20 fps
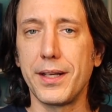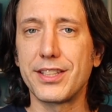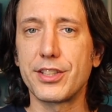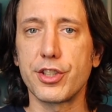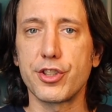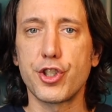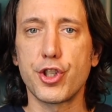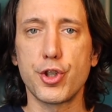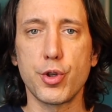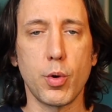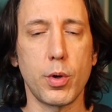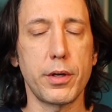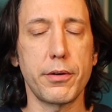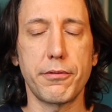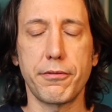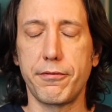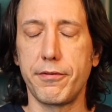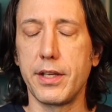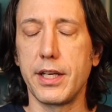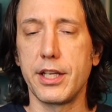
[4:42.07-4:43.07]
It's a short
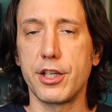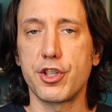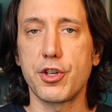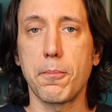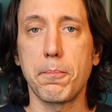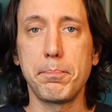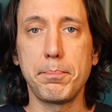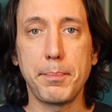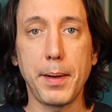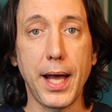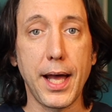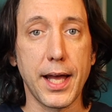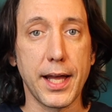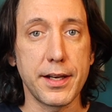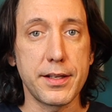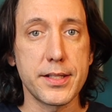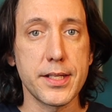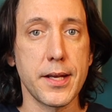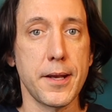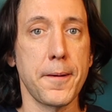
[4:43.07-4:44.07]
finish,
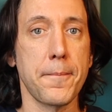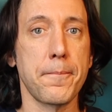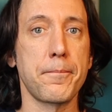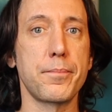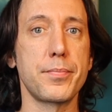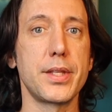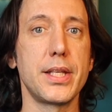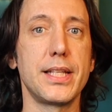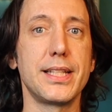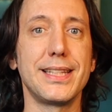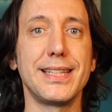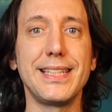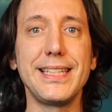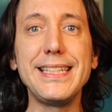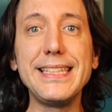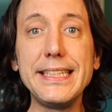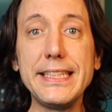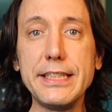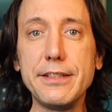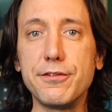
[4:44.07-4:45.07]
but it
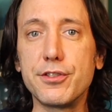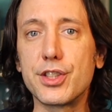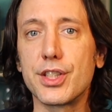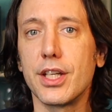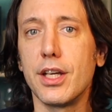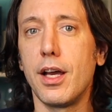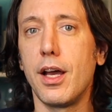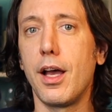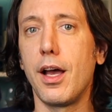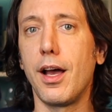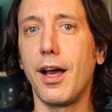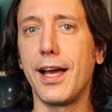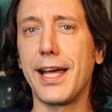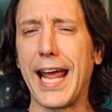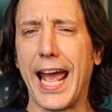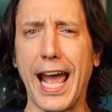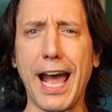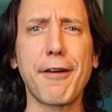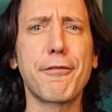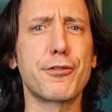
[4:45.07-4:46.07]
leaves
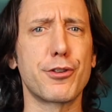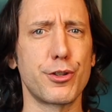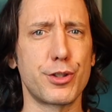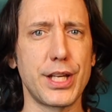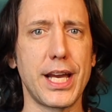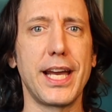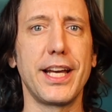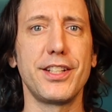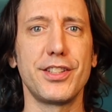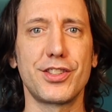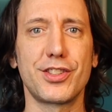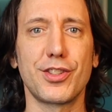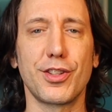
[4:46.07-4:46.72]
an aftertaste.